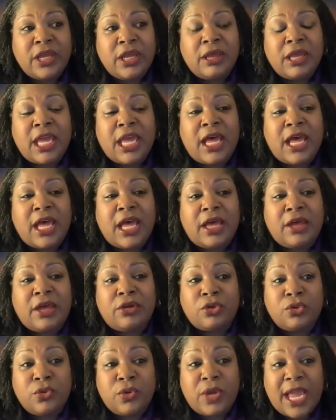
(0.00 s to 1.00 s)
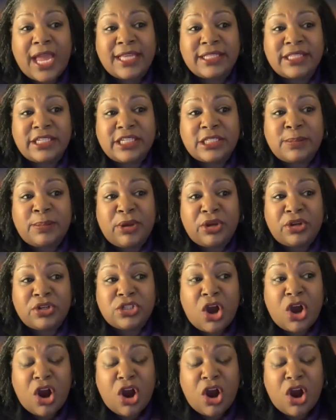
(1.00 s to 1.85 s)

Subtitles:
who has experienced